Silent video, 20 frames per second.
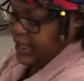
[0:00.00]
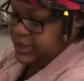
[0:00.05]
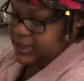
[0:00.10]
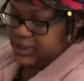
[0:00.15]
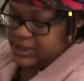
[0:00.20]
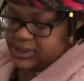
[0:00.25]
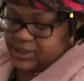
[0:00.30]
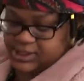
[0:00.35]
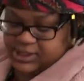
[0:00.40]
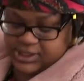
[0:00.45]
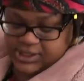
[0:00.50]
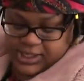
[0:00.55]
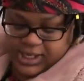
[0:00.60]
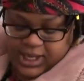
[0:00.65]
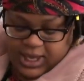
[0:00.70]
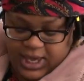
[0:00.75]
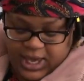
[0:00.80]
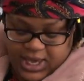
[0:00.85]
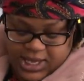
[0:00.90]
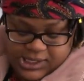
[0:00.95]
the
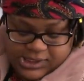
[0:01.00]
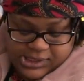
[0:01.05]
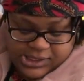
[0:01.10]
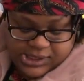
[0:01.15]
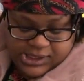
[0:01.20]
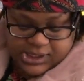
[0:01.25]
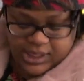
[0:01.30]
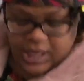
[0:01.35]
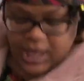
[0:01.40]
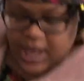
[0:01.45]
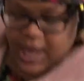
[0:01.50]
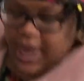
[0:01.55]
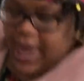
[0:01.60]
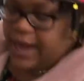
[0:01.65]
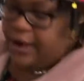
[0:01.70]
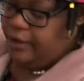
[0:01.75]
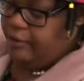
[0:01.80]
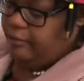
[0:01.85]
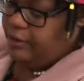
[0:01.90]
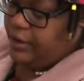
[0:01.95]
seeds out
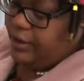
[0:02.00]
of it.